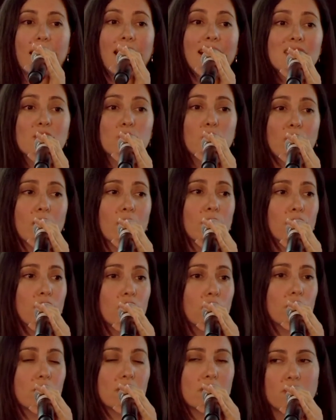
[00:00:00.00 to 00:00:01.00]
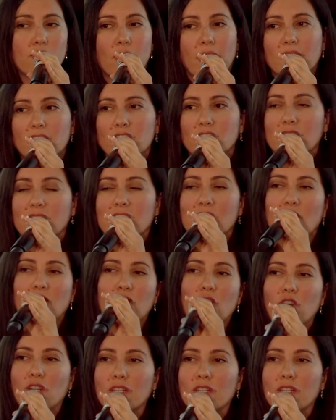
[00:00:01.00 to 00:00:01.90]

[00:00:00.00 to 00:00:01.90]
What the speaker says: as one of the strategies, not the